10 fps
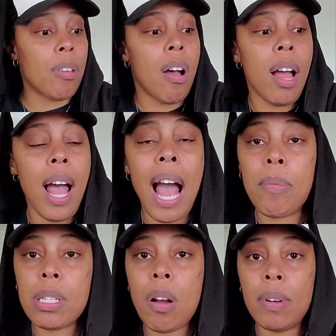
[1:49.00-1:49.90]
thought I
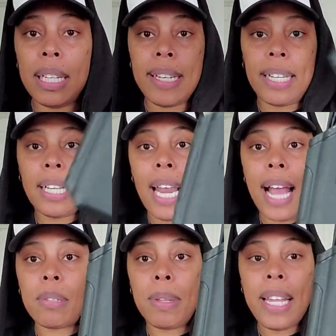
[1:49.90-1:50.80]
was going to take the
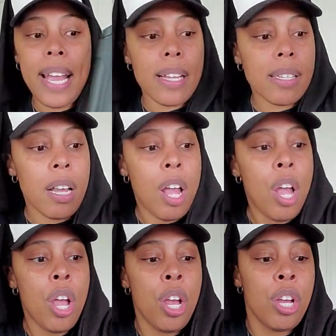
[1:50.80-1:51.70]
class with this.
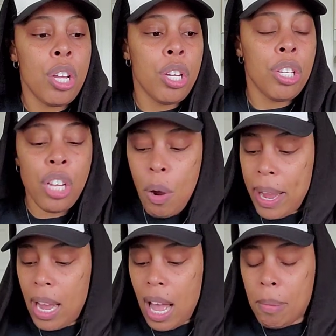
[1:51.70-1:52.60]
So
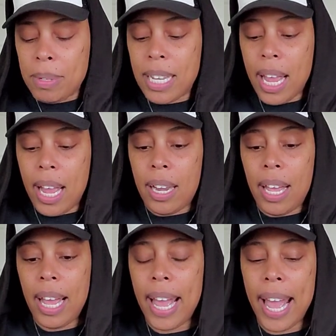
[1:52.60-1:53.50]
it comes in
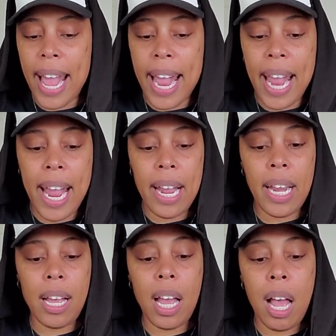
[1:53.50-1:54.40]
and
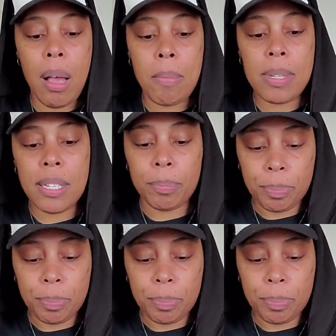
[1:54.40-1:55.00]
it comes